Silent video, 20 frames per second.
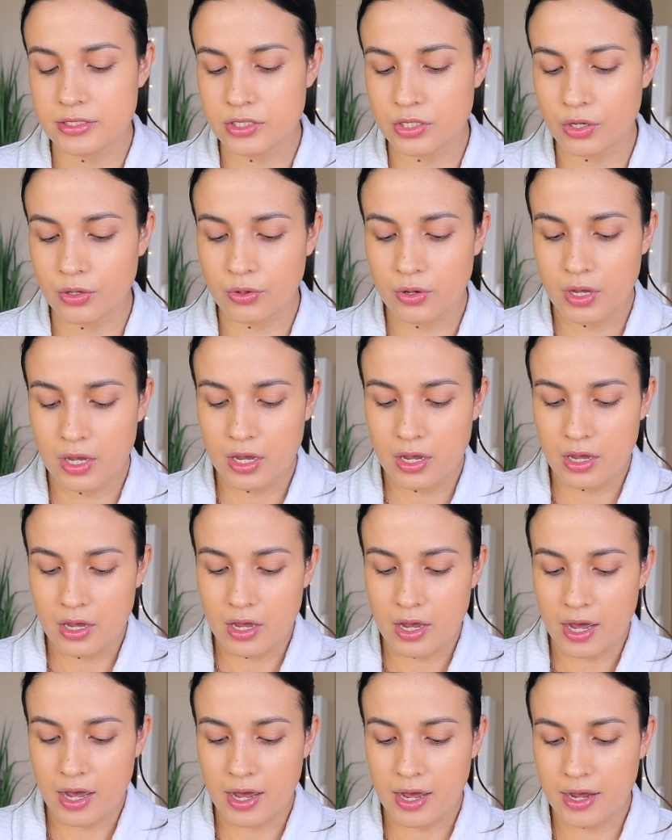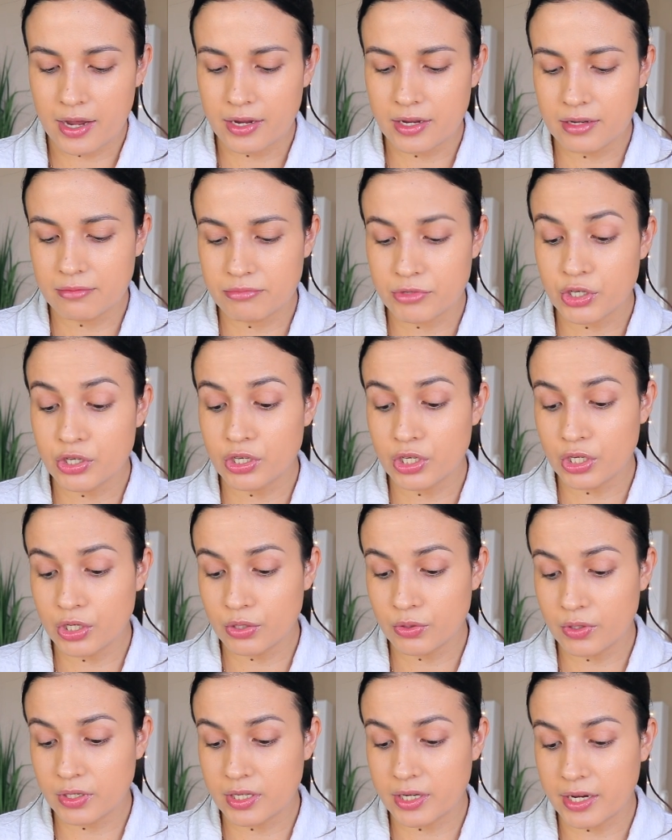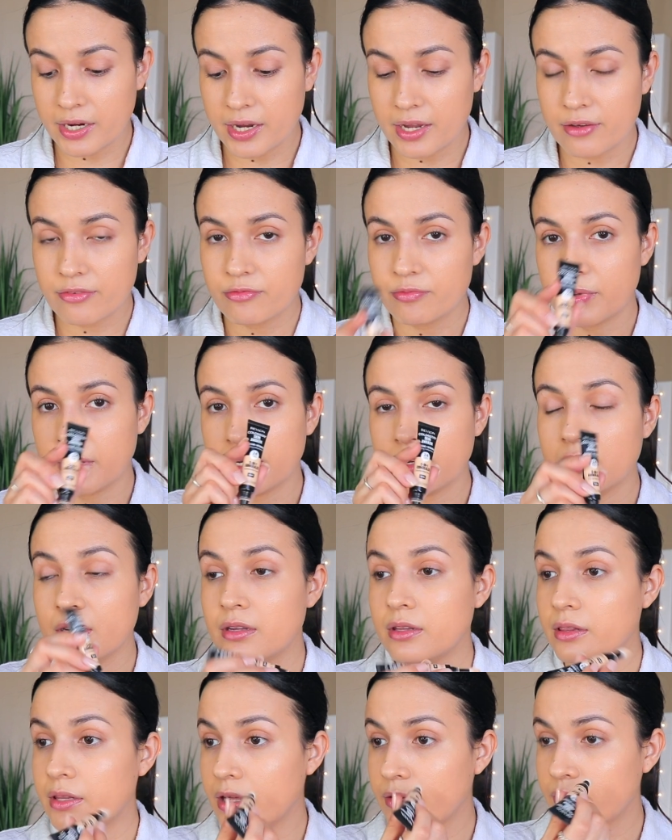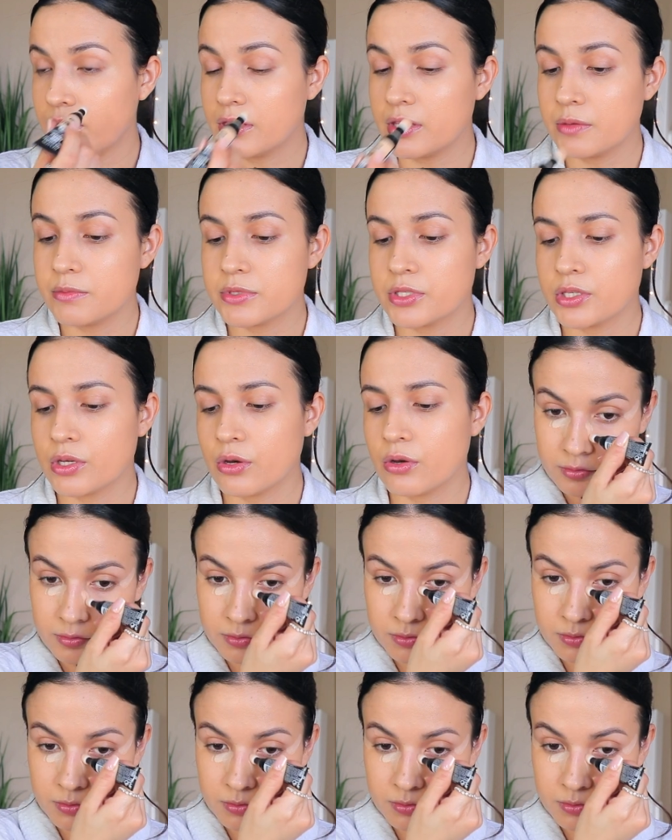So I, they're new and I have been loving them. So